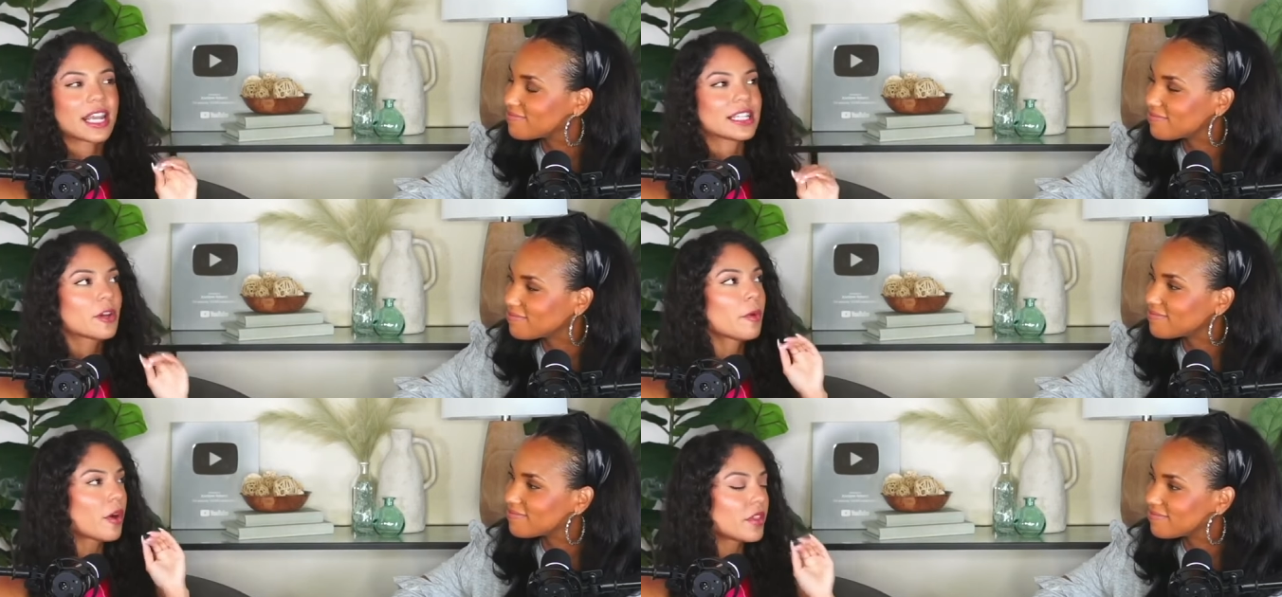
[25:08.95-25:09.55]
Speaker 1: And I
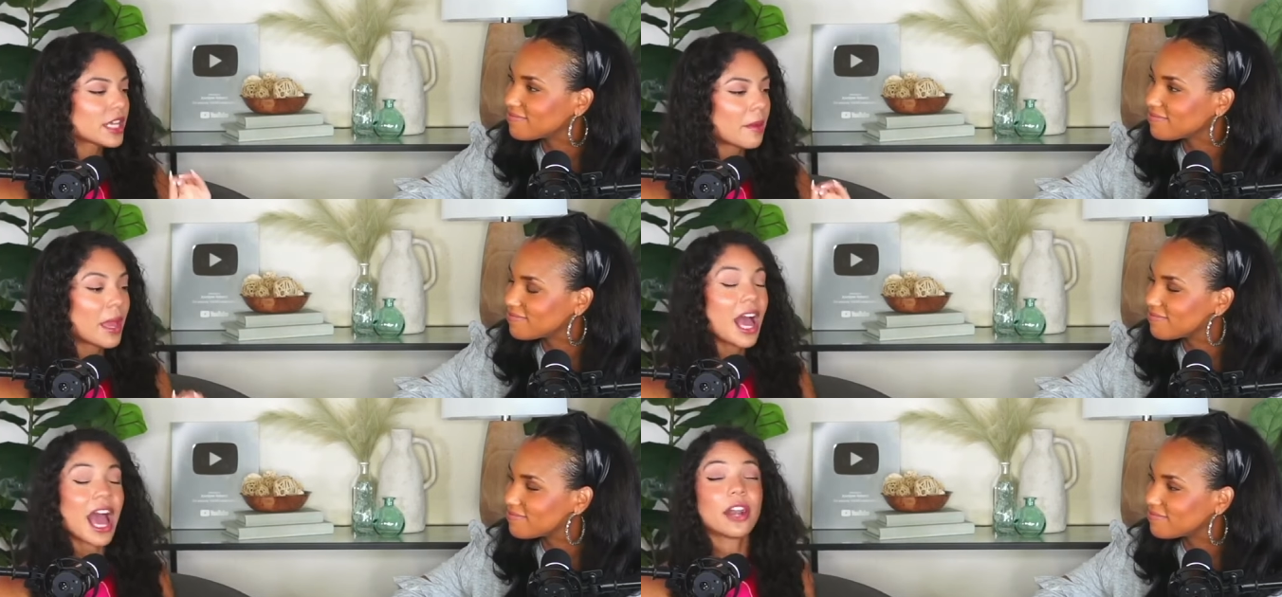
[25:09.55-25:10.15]
tell you all the time,
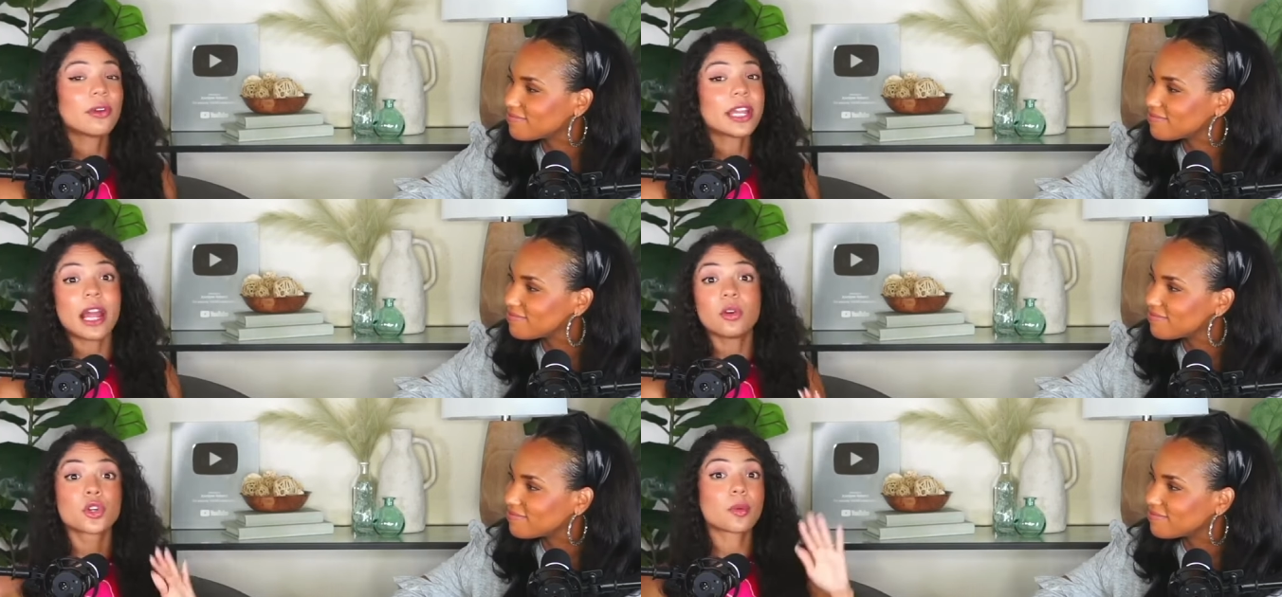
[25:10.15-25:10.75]
I don't care
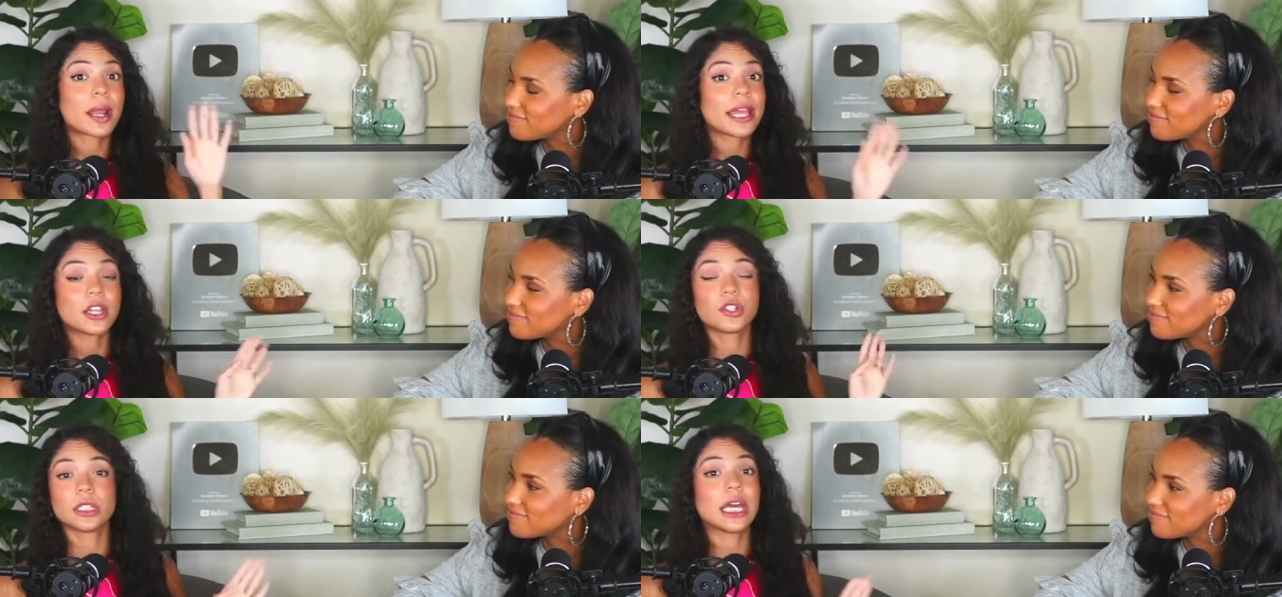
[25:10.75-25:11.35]
how great
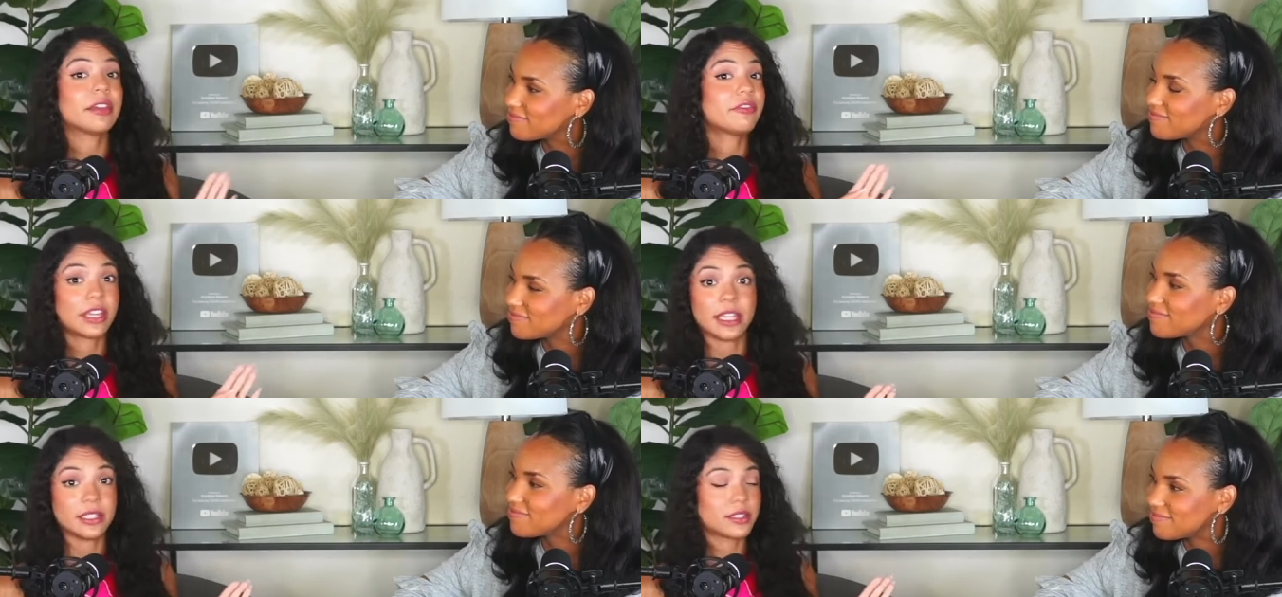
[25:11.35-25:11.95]
your life
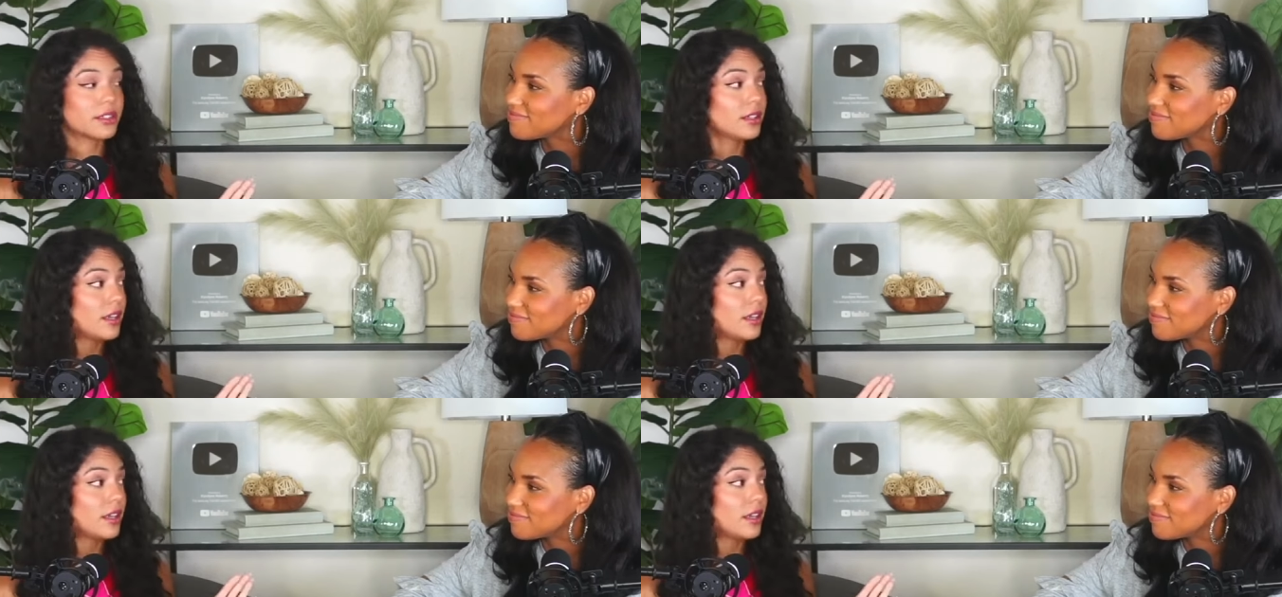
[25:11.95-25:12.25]
is.